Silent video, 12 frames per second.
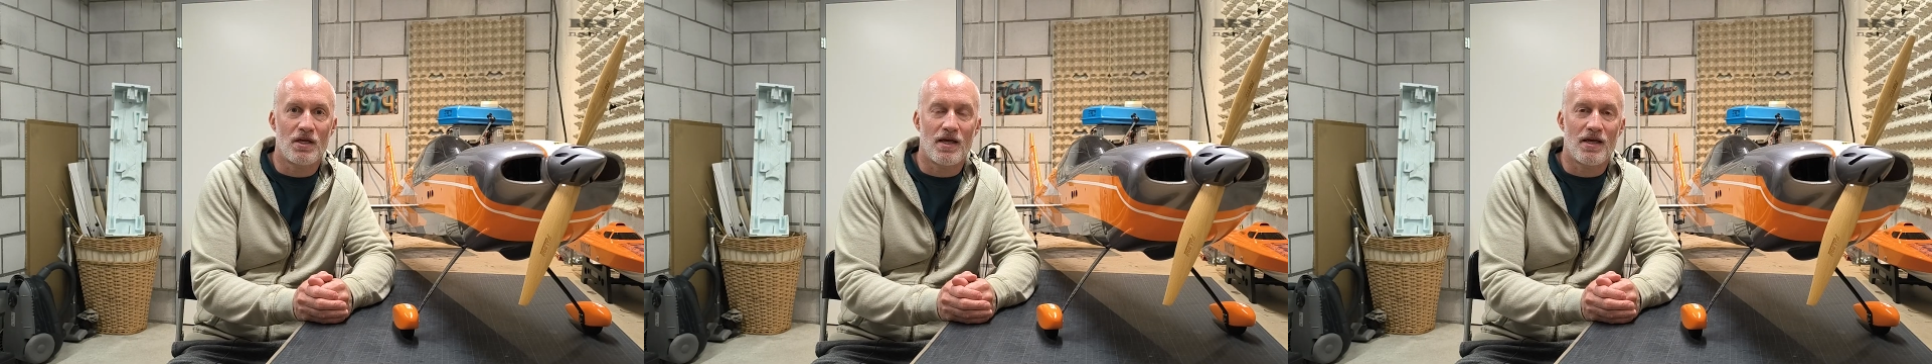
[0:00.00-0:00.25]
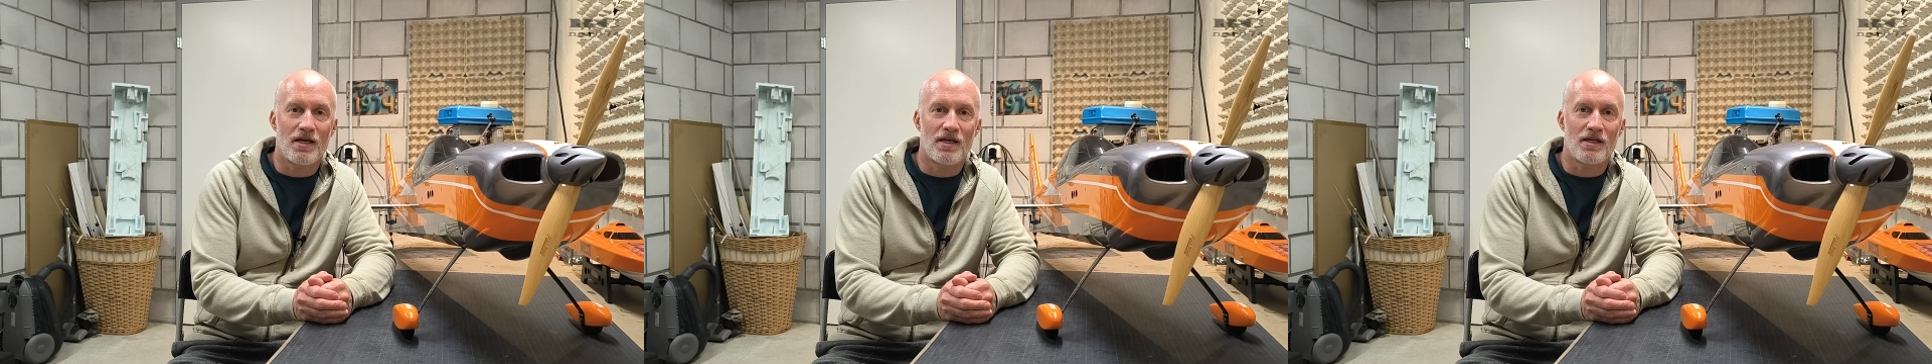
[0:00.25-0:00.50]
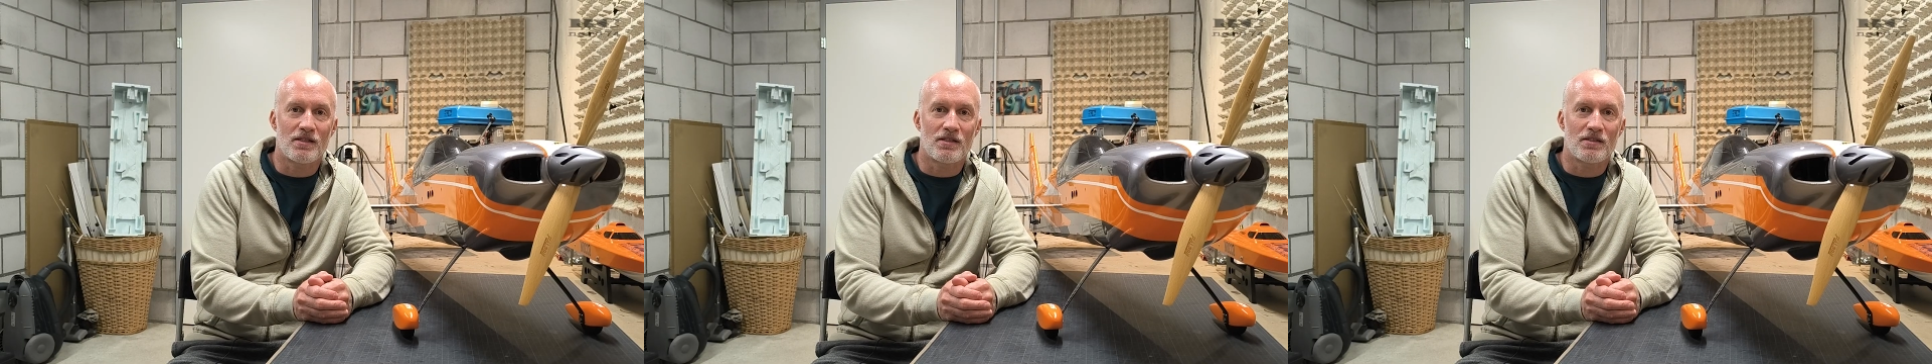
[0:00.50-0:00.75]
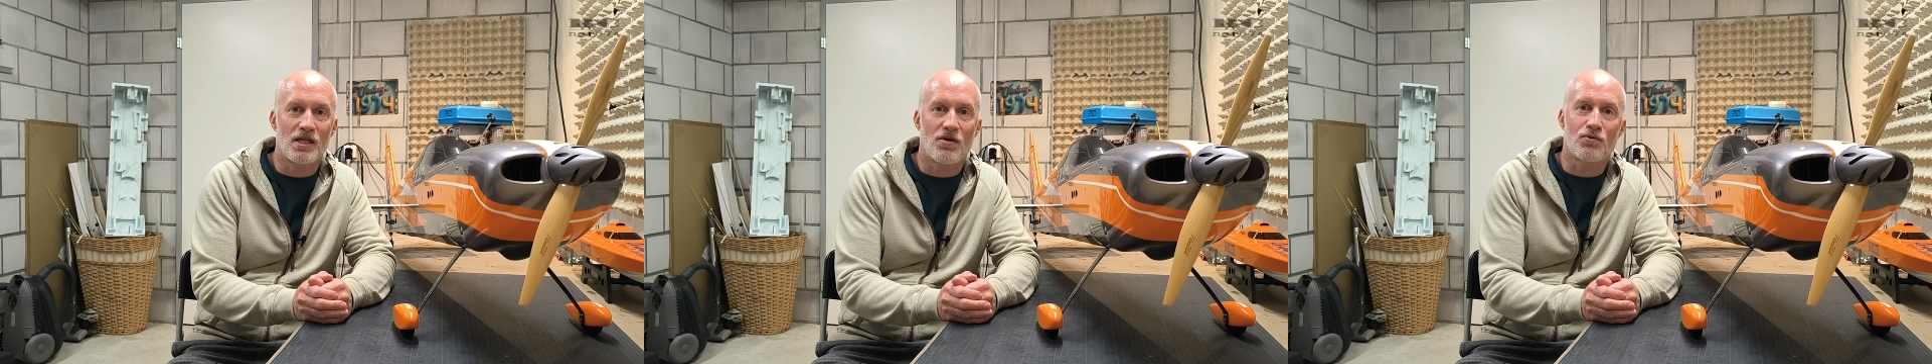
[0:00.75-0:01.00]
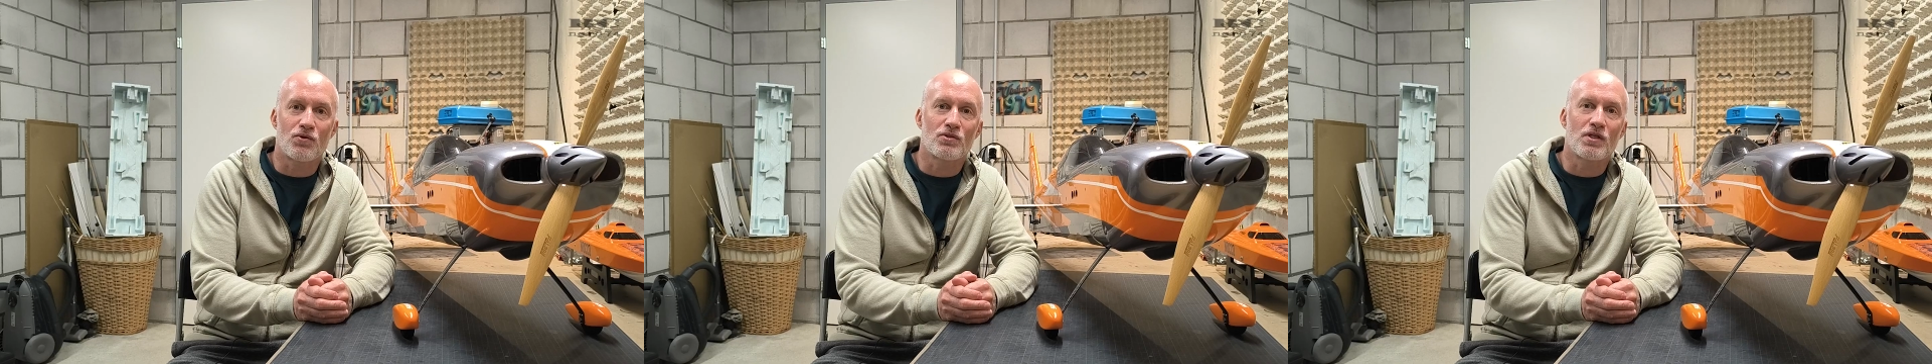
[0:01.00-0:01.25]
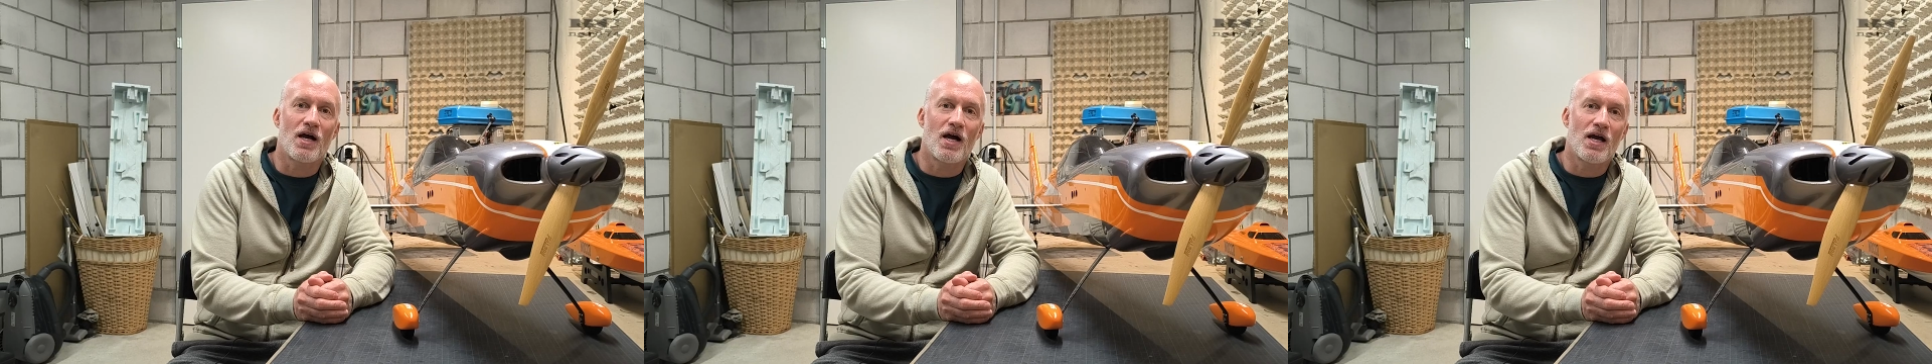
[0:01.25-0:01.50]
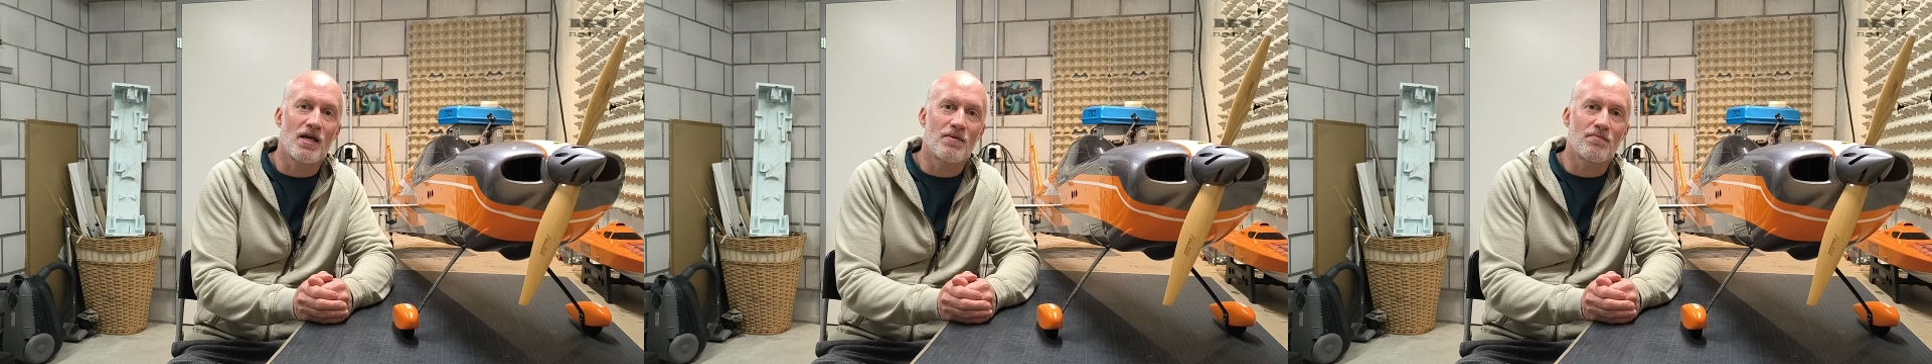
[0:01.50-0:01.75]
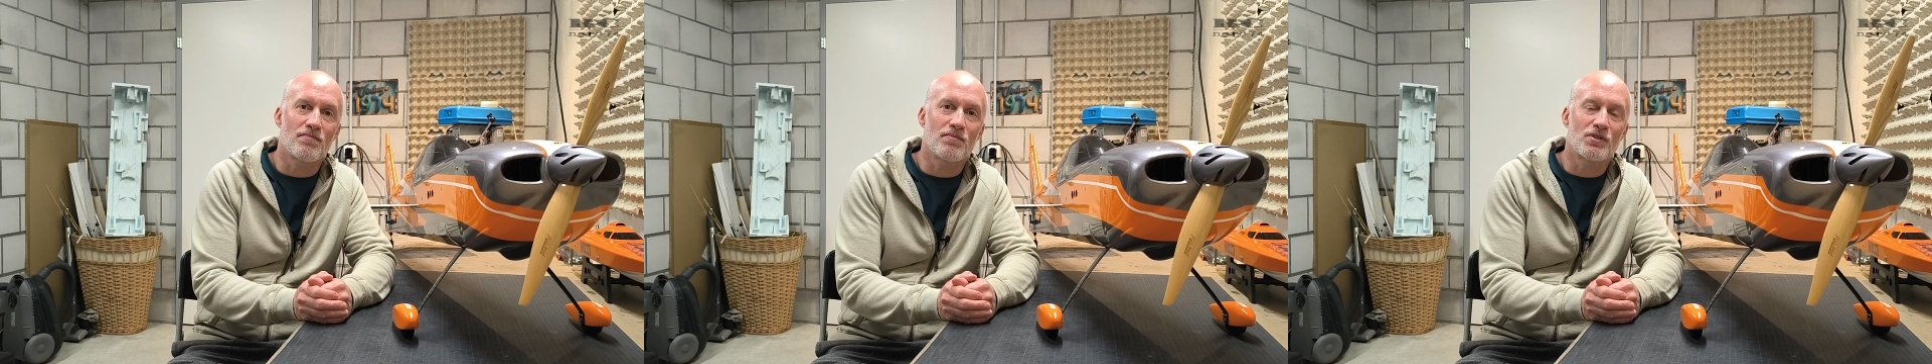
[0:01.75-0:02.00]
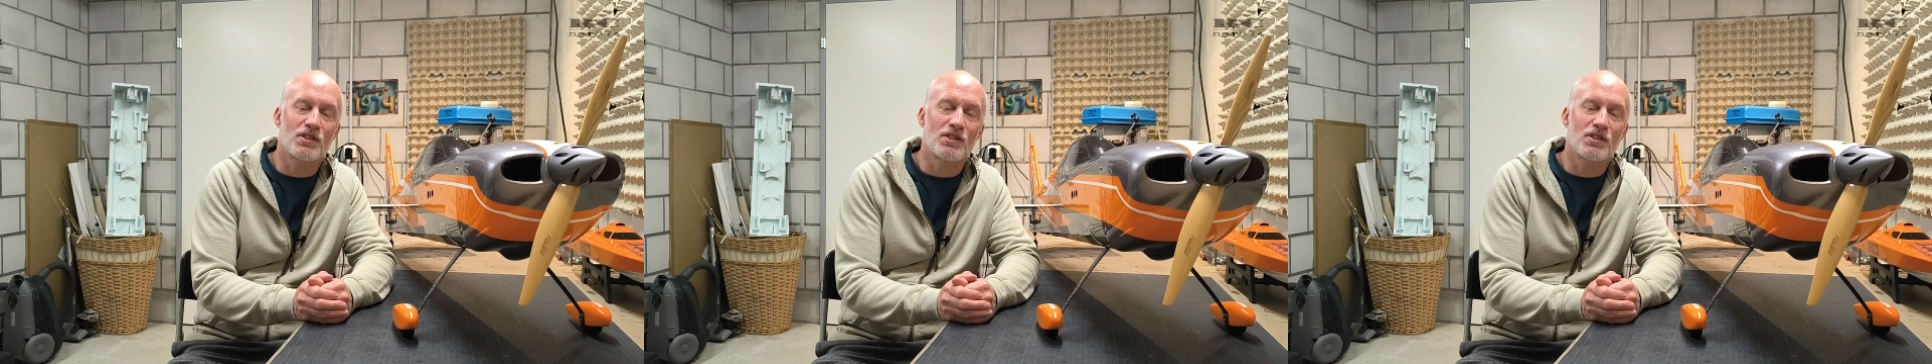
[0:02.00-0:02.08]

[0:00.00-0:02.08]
and have a good time.